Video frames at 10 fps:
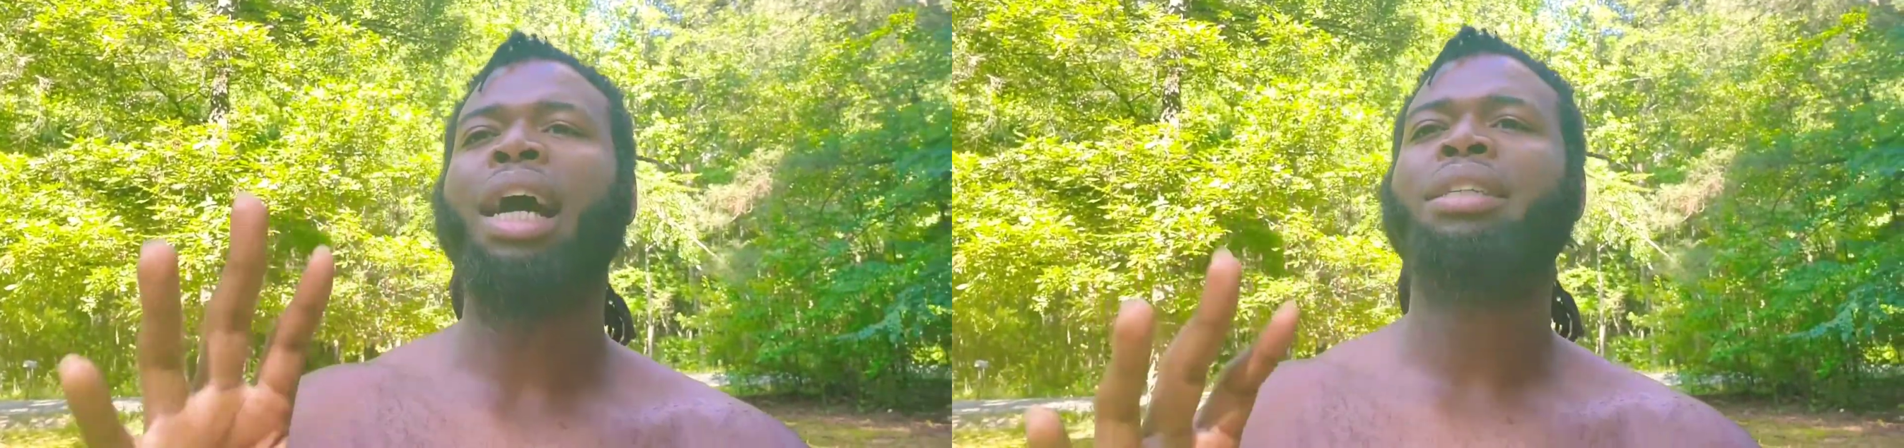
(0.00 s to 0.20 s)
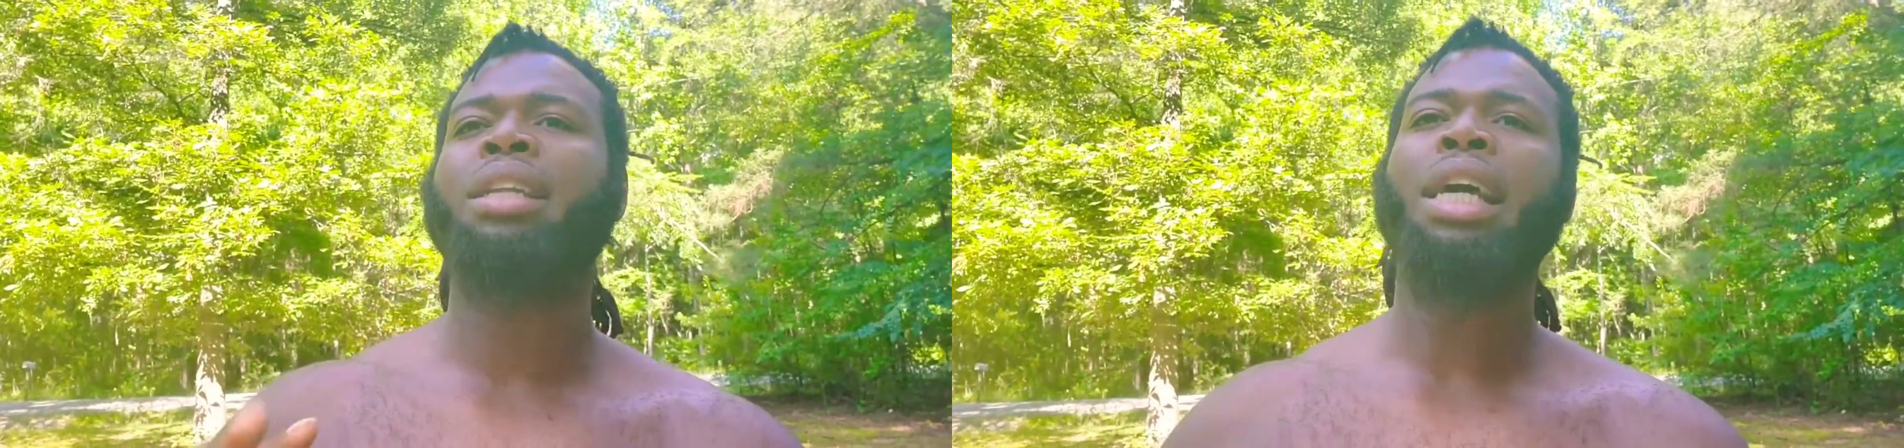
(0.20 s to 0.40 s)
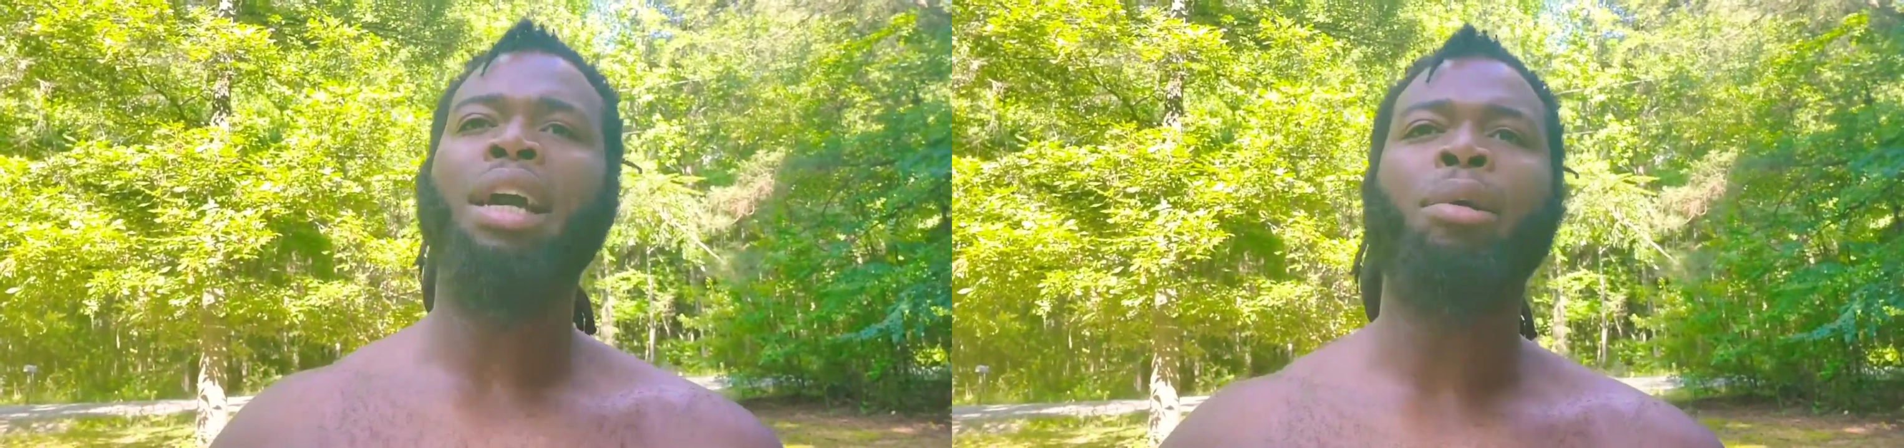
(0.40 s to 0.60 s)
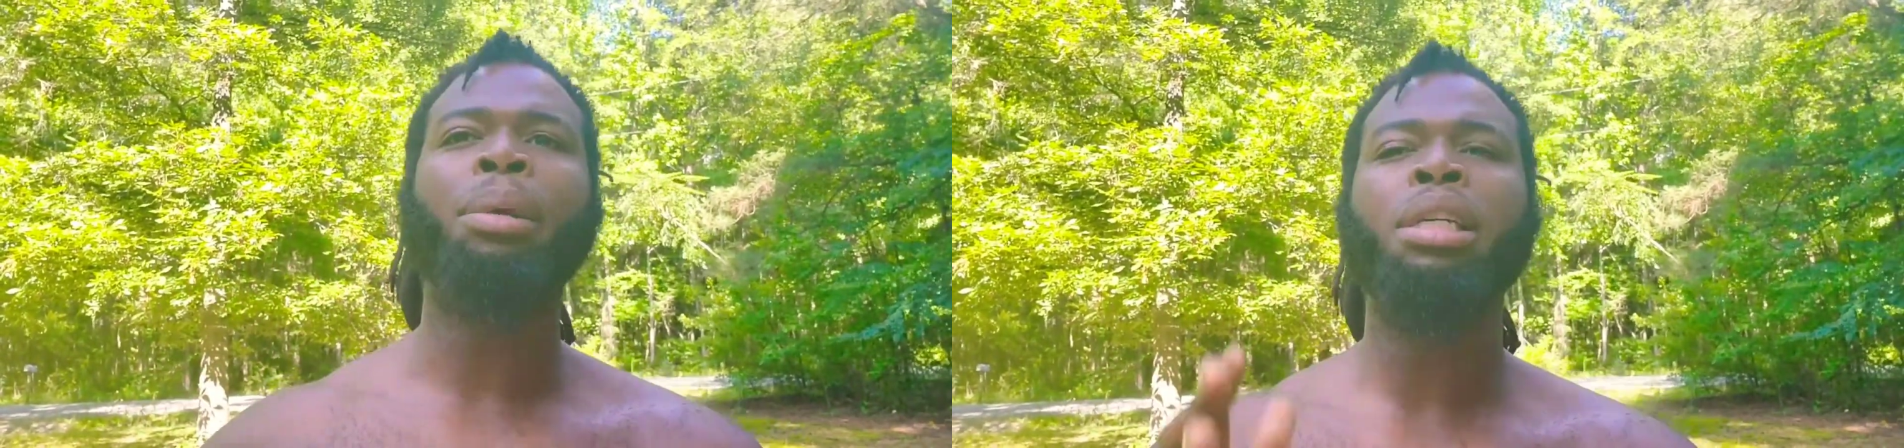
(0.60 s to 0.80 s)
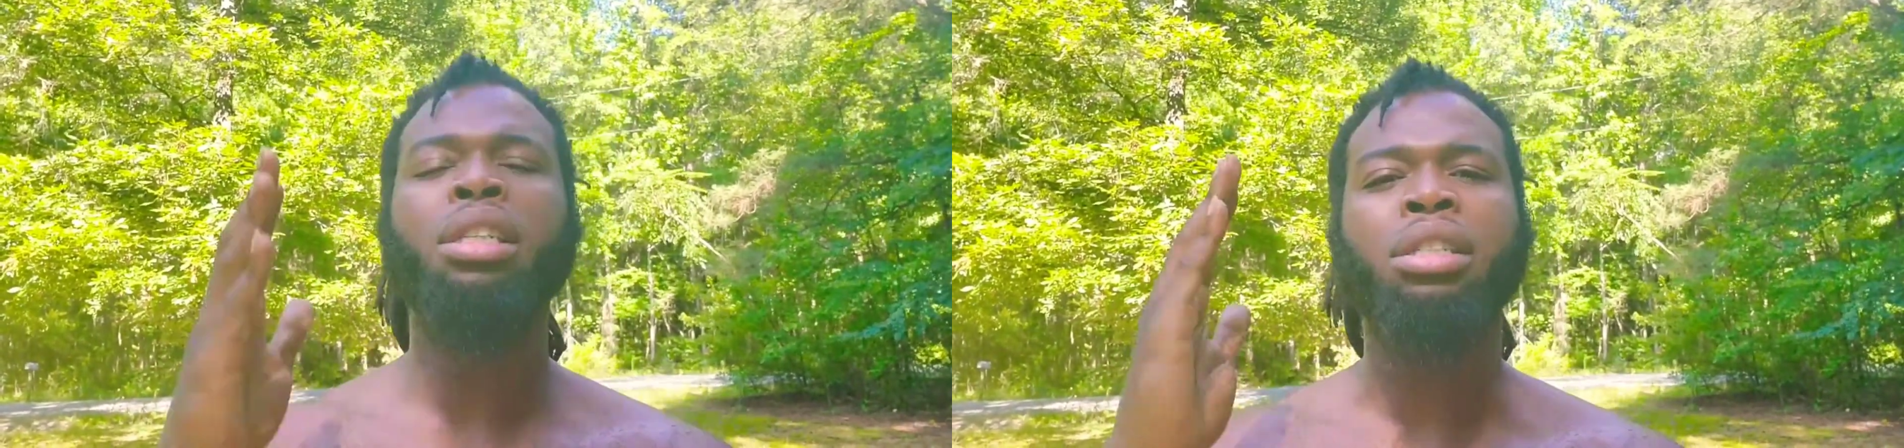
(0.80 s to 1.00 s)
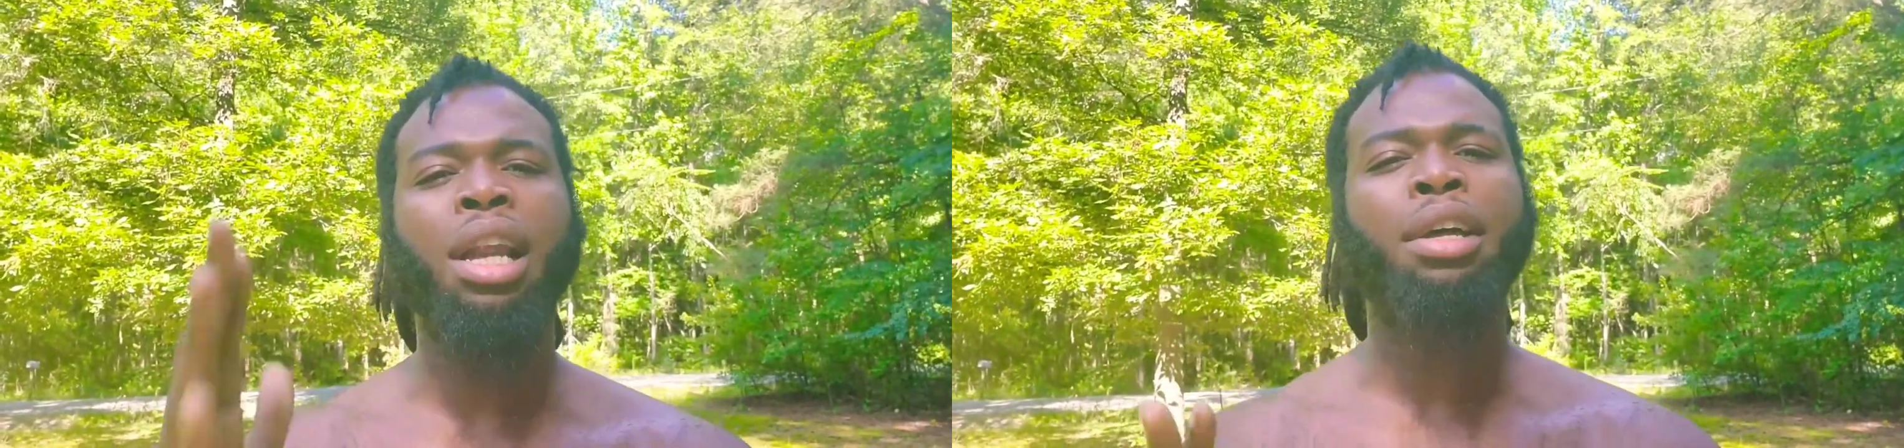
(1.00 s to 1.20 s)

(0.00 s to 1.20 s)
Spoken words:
isolate, I don't mean just lock